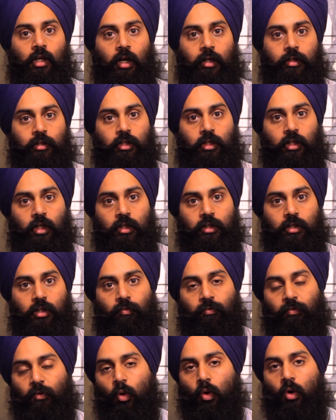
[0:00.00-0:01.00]

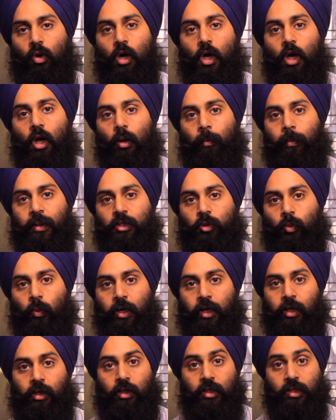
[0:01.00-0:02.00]
1984
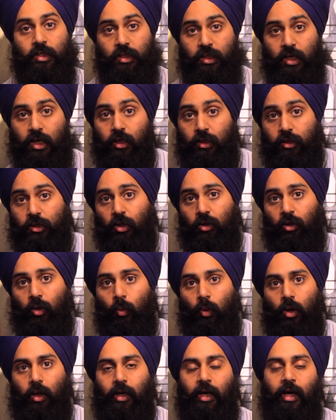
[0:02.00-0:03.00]
between the Sikhs on the
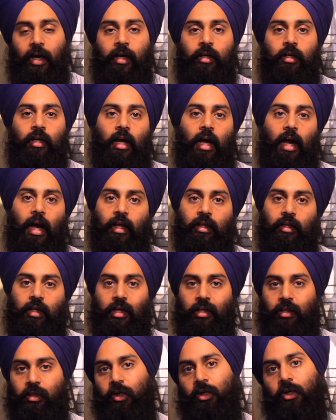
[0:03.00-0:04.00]
one hand and the
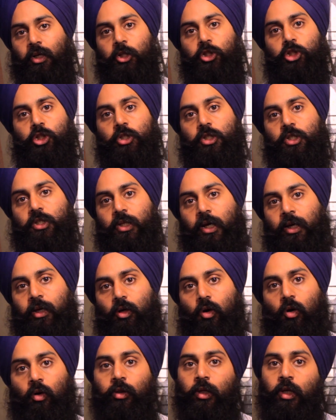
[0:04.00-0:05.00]
Indian nation state
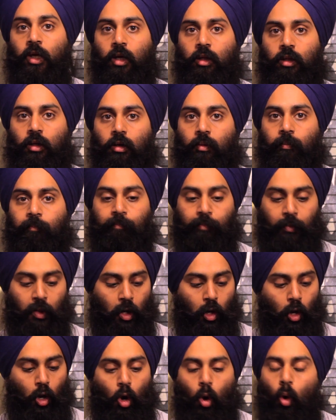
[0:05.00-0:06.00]
on the other.
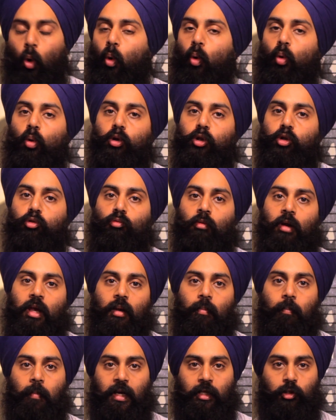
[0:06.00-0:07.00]
All
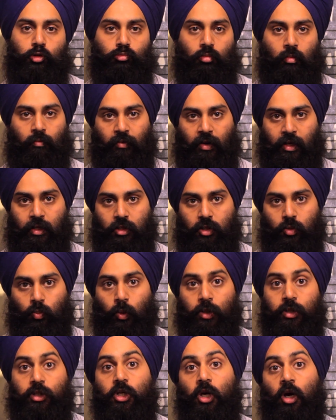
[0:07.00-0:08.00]
three major events
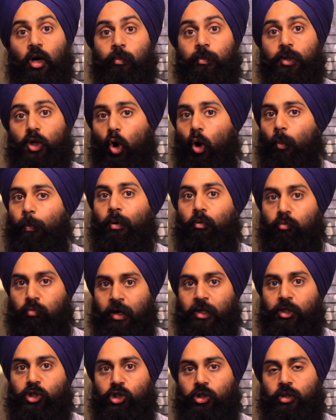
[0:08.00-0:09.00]
were termed
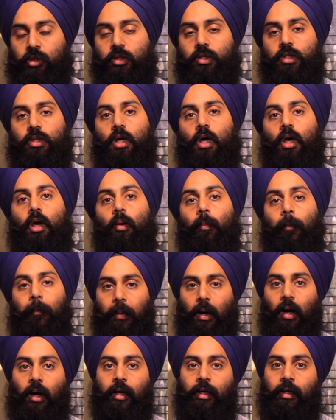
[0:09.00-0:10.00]
operations
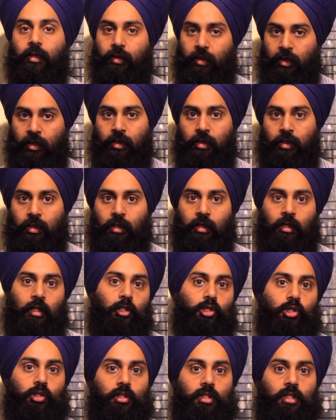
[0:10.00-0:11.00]
by the Indian
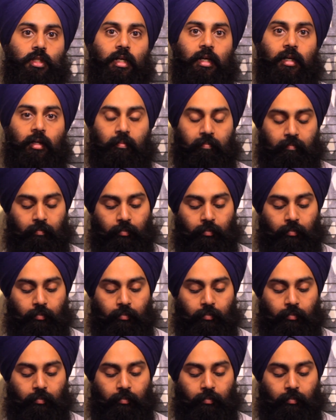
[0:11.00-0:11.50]
nation state.